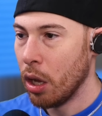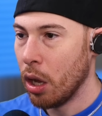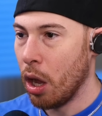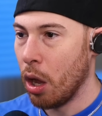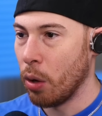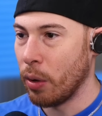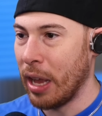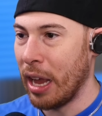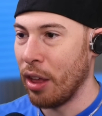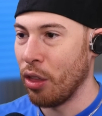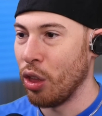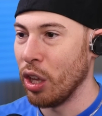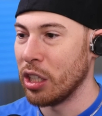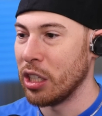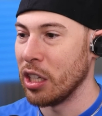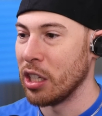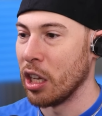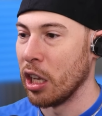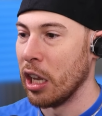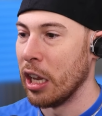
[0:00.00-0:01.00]
Okay, this
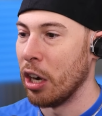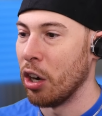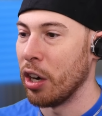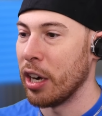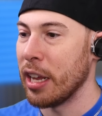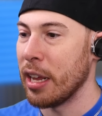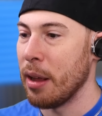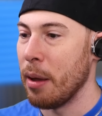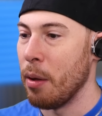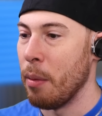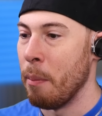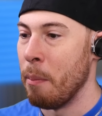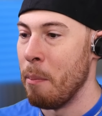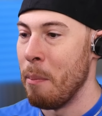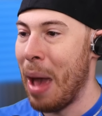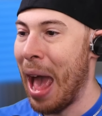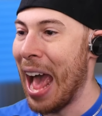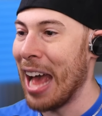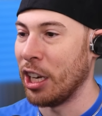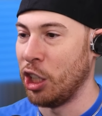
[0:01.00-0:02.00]
is literally
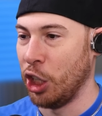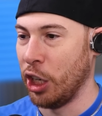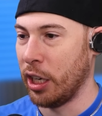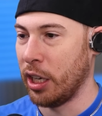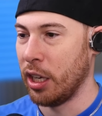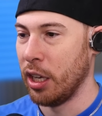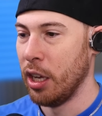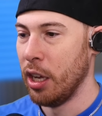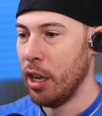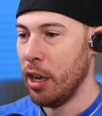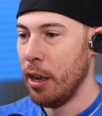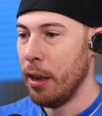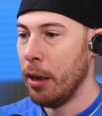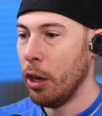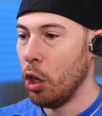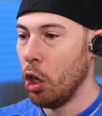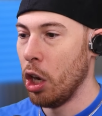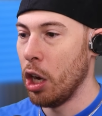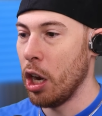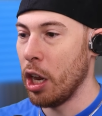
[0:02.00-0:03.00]
magic.
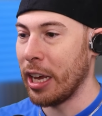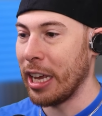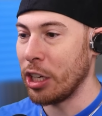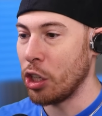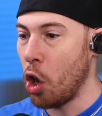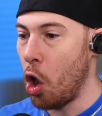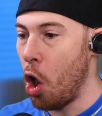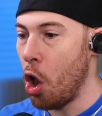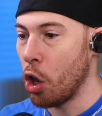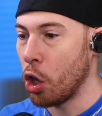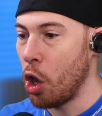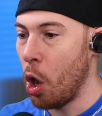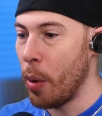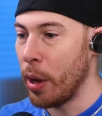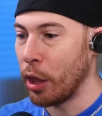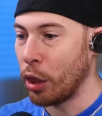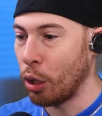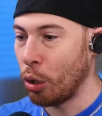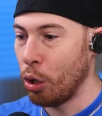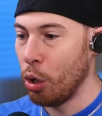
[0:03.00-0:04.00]
Look, it's all
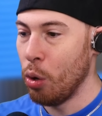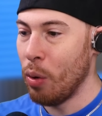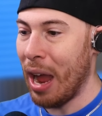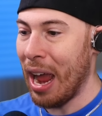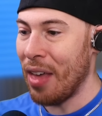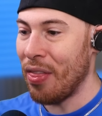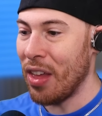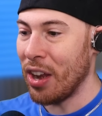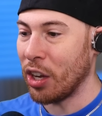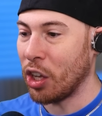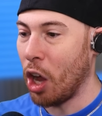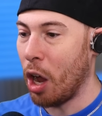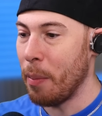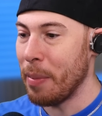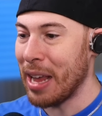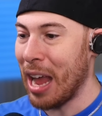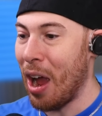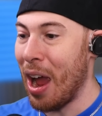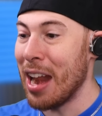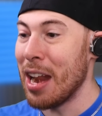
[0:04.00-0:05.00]
going through and then
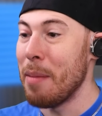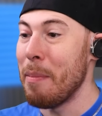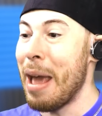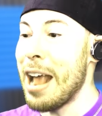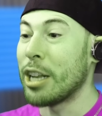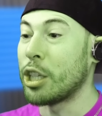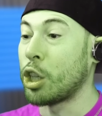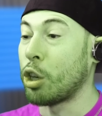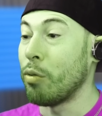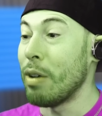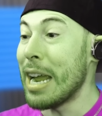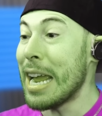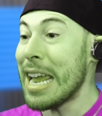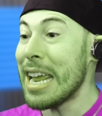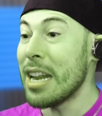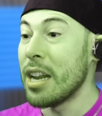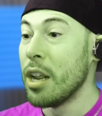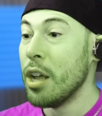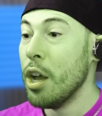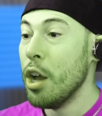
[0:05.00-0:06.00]
coming out, and it makes
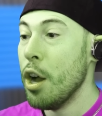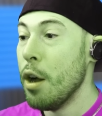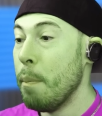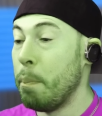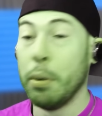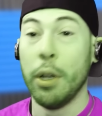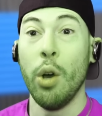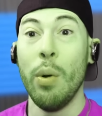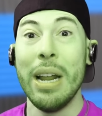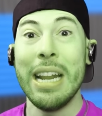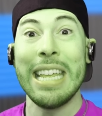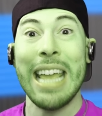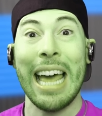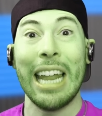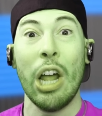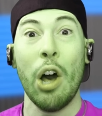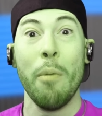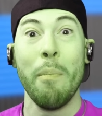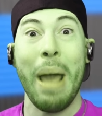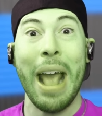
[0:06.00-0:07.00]
green. Blue and
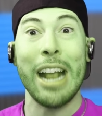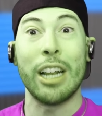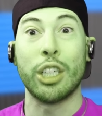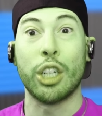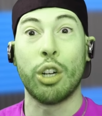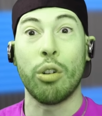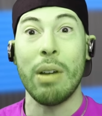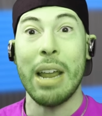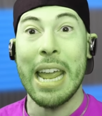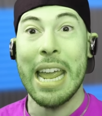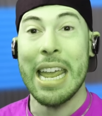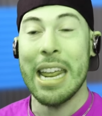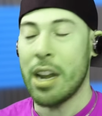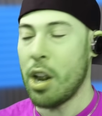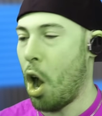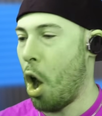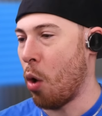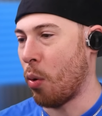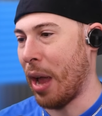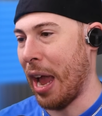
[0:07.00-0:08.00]
yellow makes green.
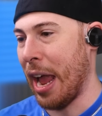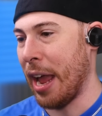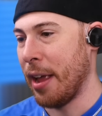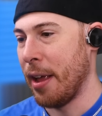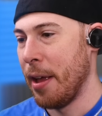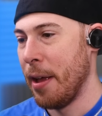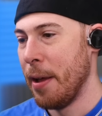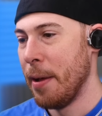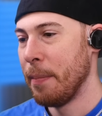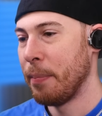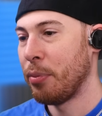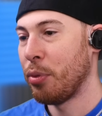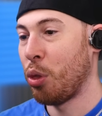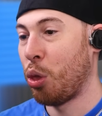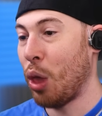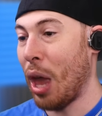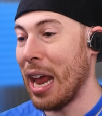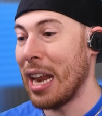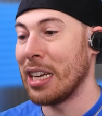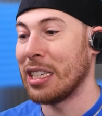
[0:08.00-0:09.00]
Okay,
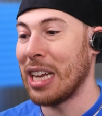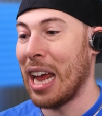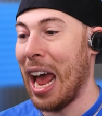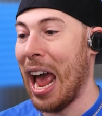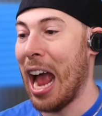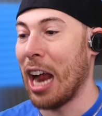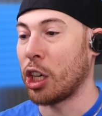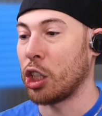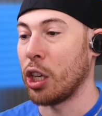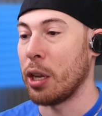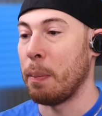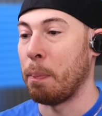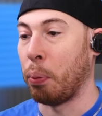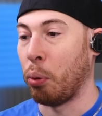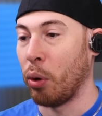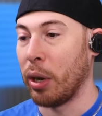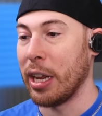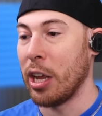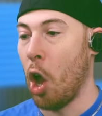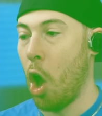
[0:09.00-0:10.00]
that is actually
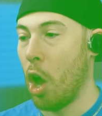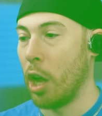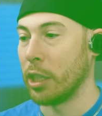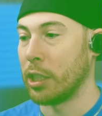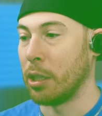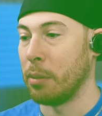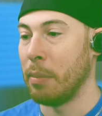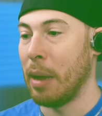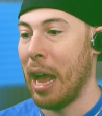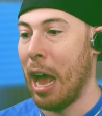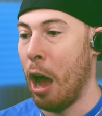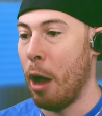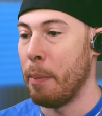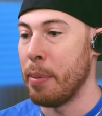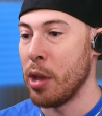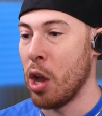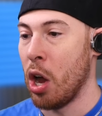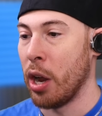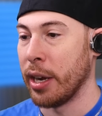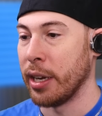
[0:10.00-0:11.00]
pretty awesome, I'll
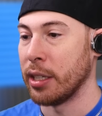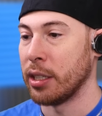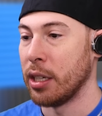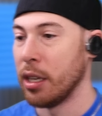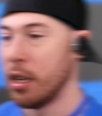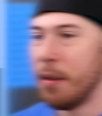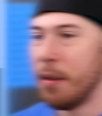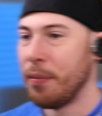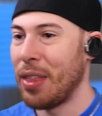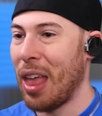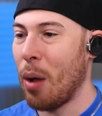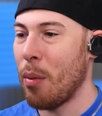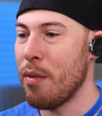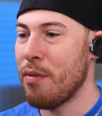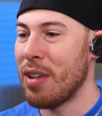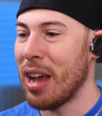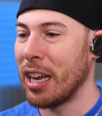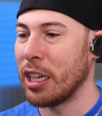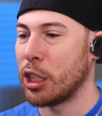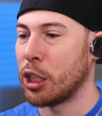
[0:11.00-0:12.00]
be honest. Now
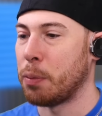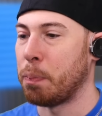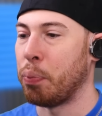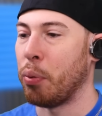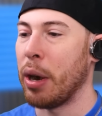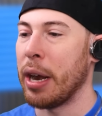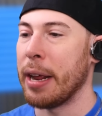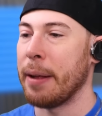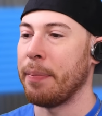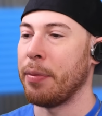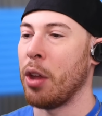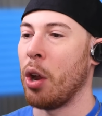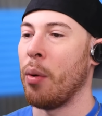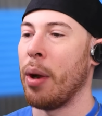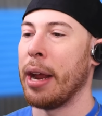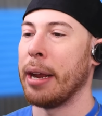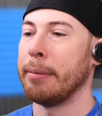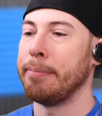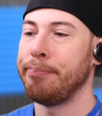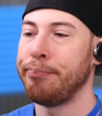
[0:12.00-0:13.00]
we've got Sprite. All
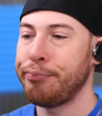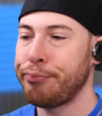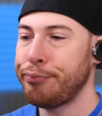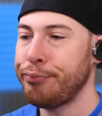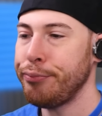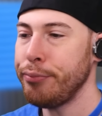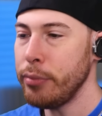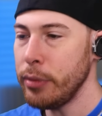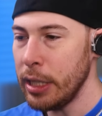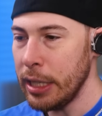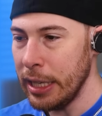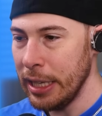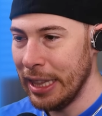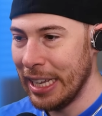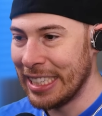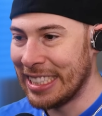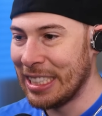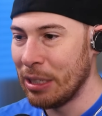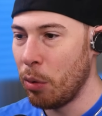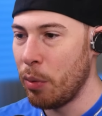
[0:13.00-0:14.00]
right,
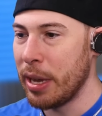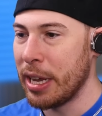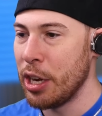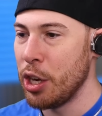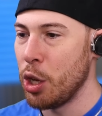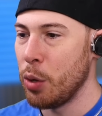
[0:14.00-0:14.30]
let's see what we can